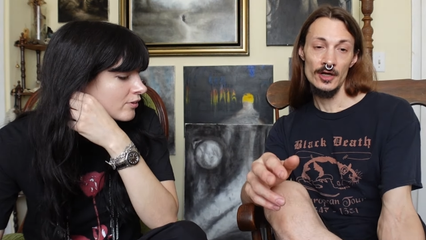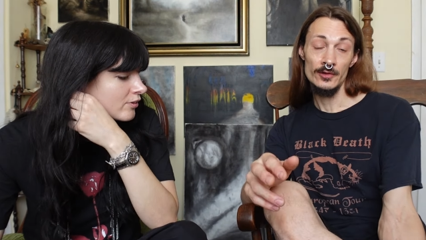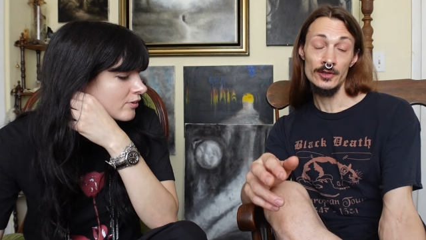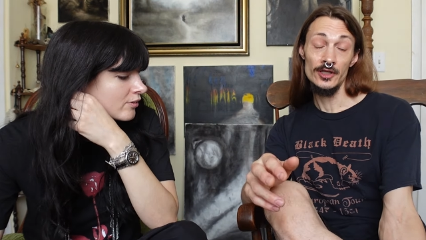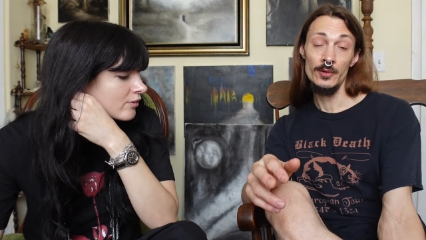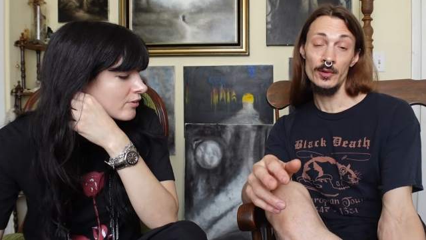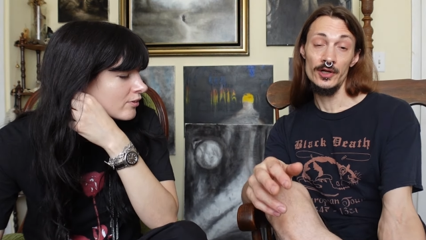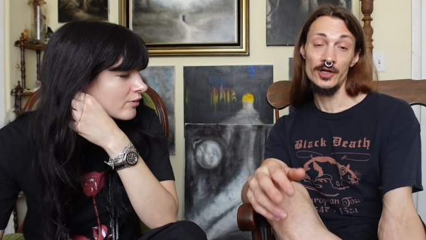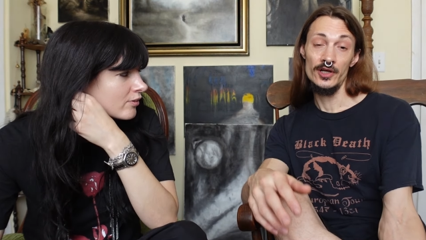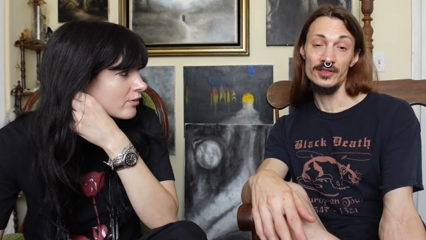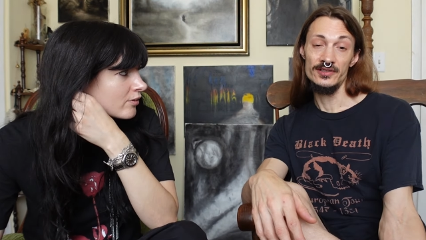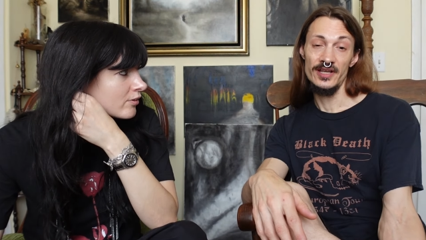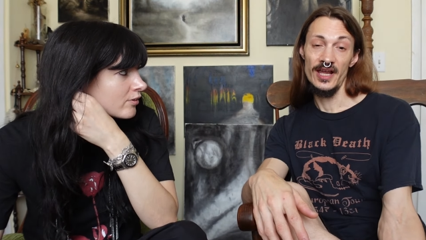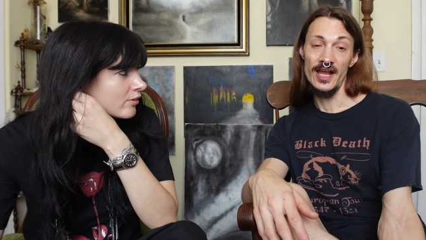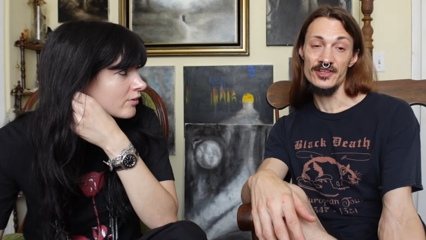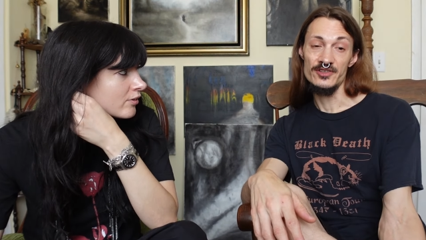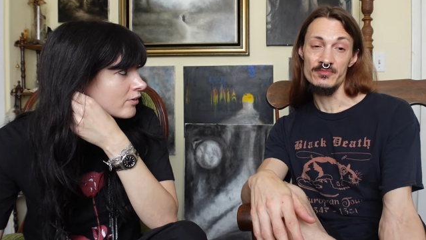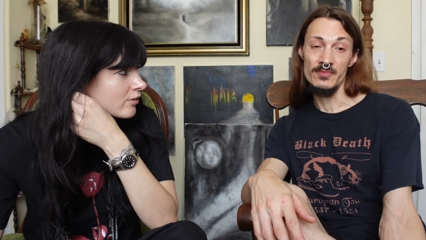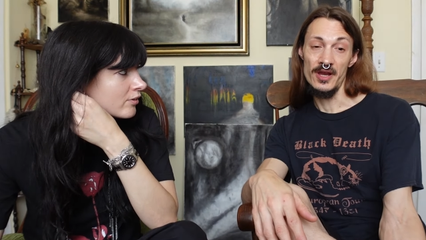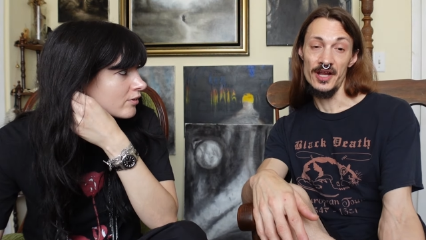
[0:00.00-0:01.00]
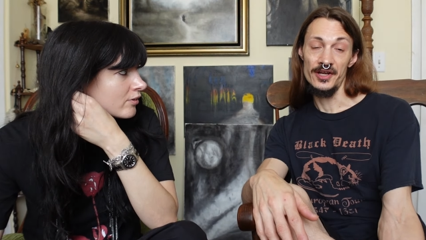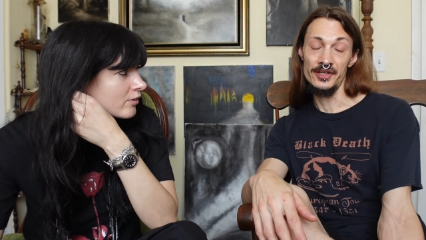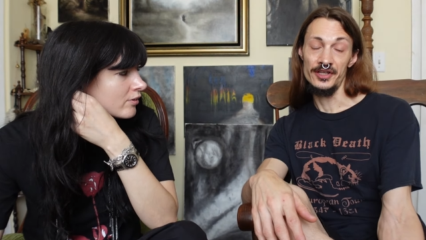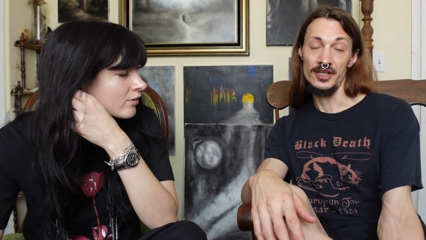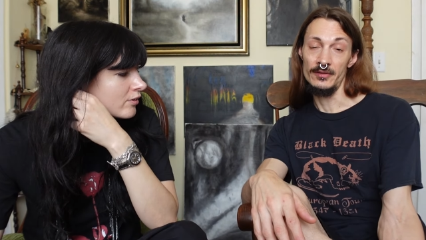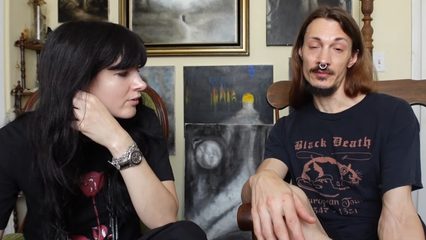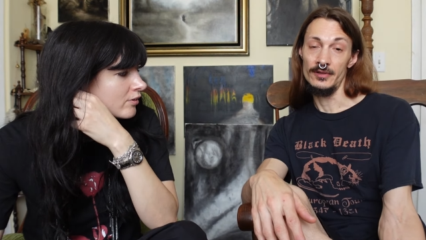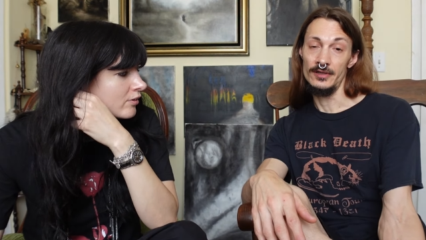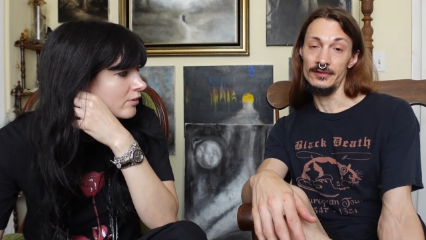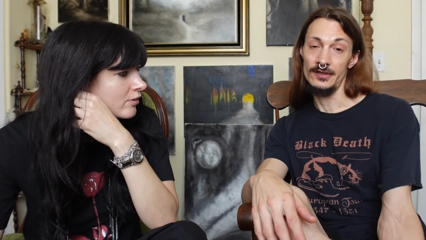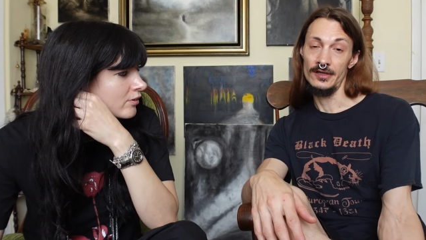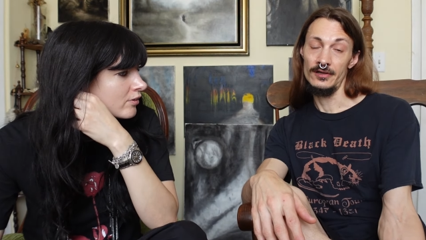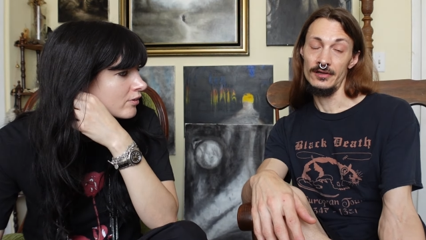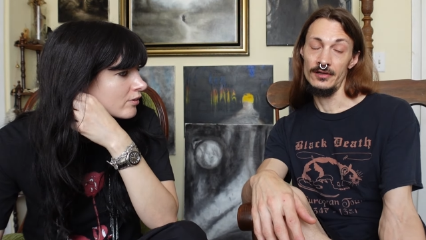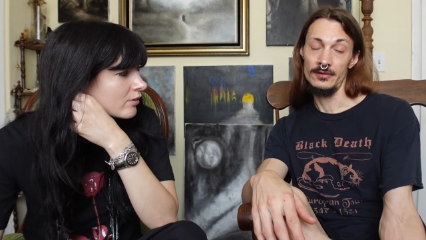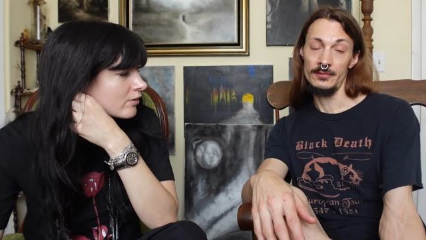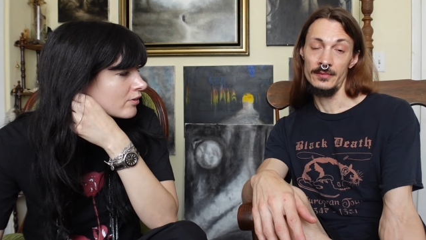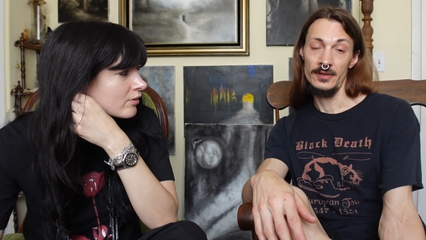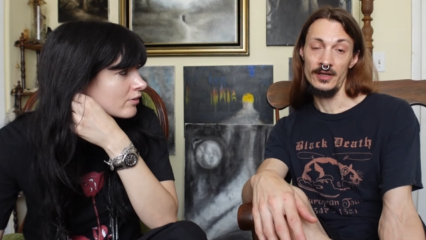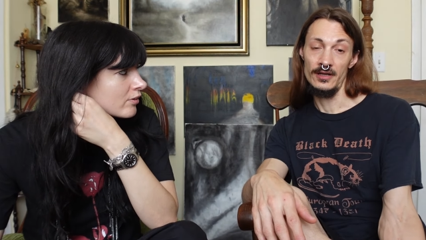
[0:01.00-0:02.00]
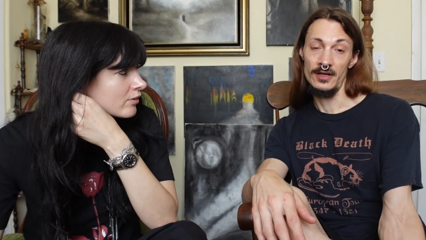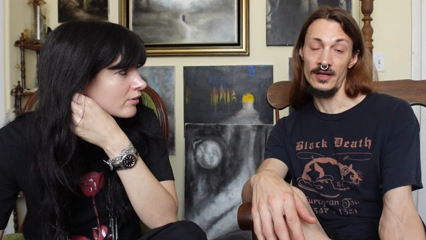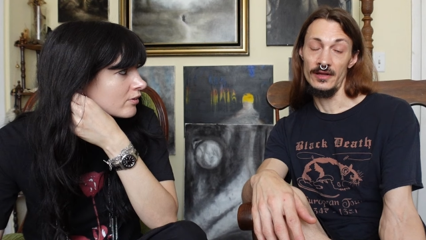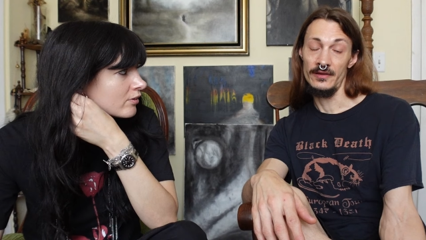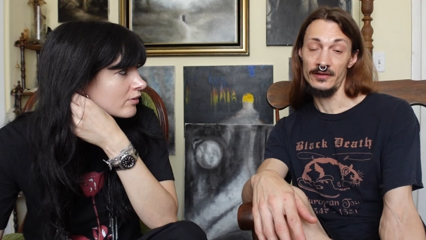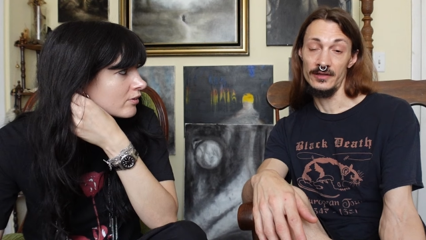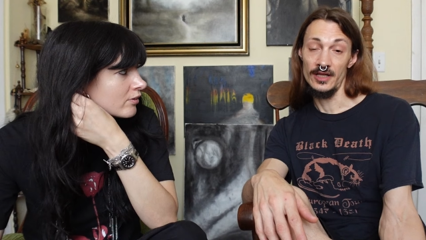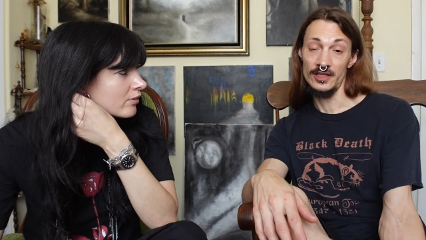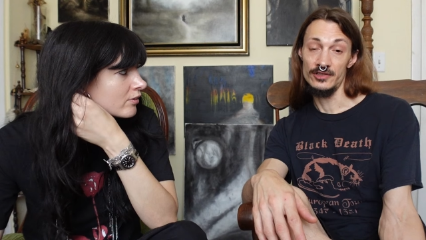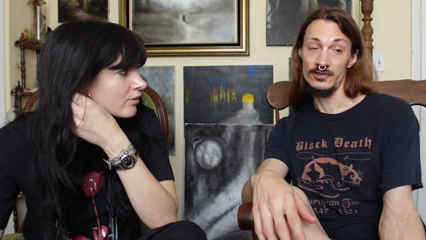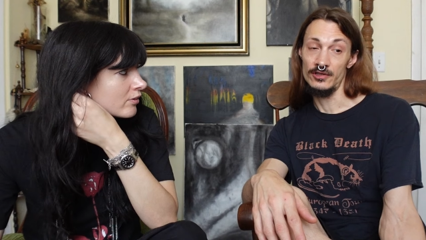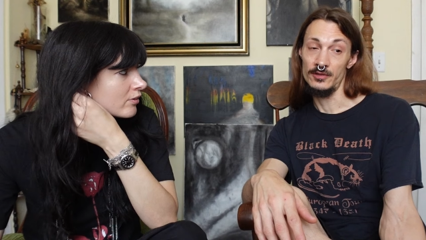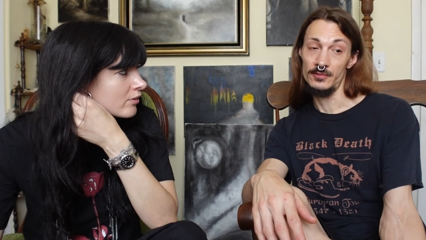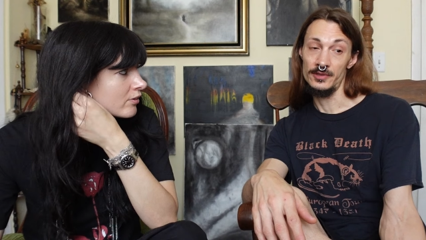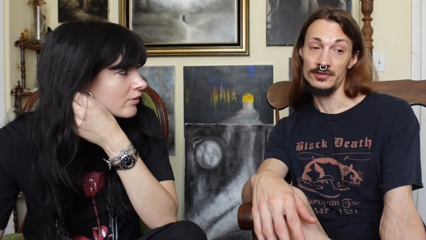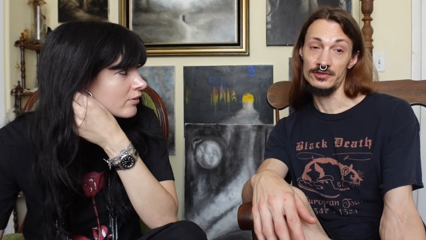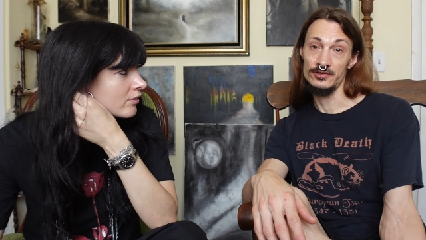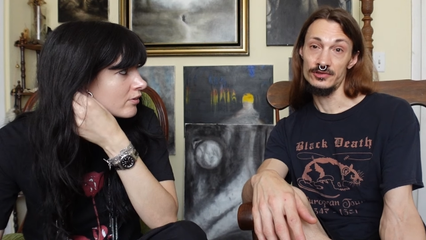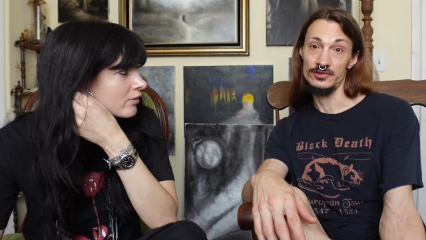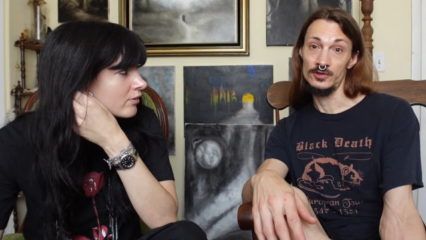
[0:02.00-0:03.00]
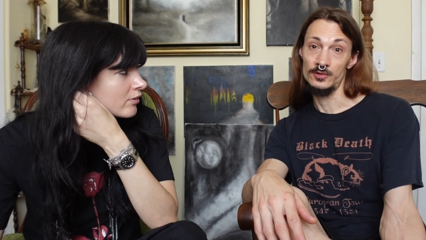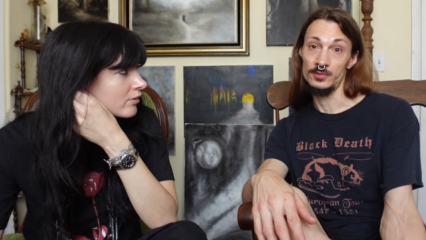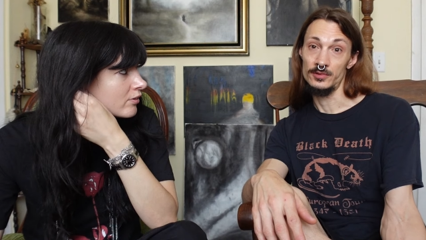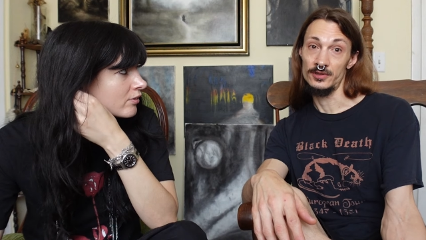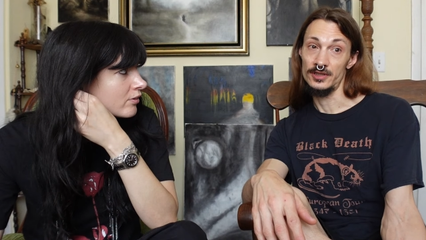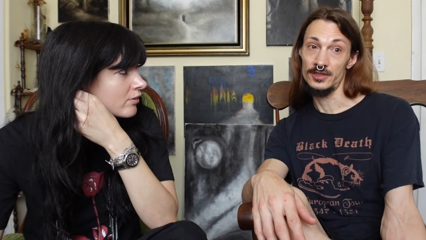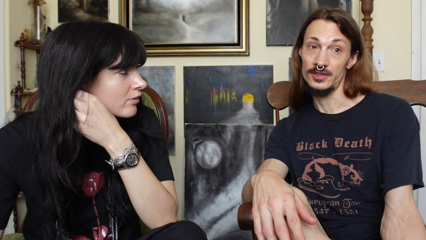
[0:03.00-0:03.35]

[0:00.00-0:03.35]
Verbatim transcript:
Speaker 1: I really want to go to Tasmania, but oh, man, I think that's going to be super